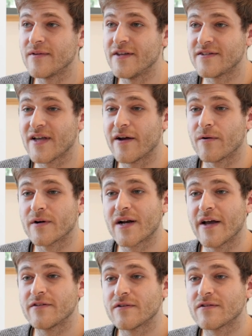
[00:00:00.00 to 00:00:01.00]
ECI
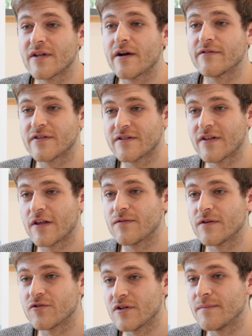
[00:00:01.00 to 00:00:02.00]
organizers that are
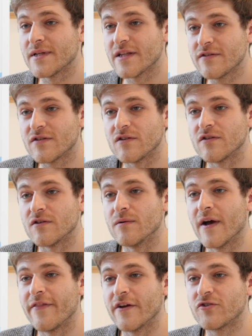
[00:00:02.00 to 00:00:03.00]
successful should be listened
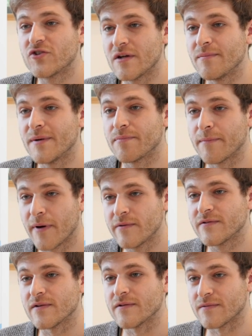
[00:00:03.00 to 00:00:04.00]
to, and there should be
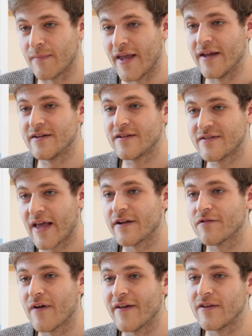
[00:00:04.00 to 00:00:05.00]
proposals made to
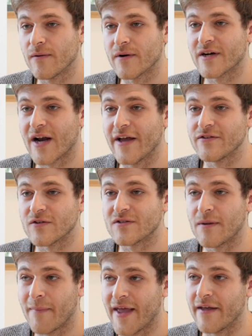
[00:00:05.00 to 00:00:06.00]
satisfy the organizers'
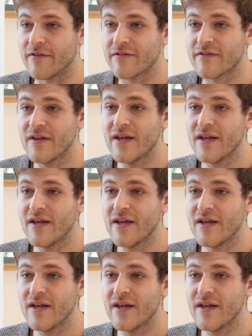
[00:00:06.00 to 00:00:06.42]
demands.